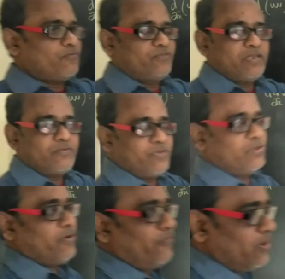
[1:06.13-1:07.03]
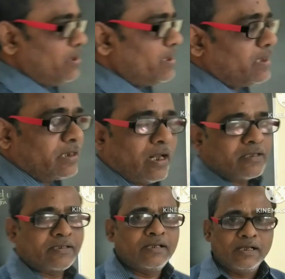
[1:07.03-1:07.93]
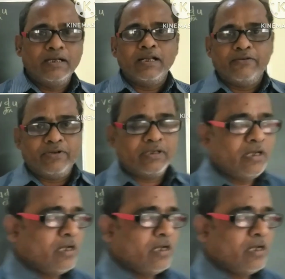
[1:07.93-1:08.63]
of this, which you have learnt in class 11.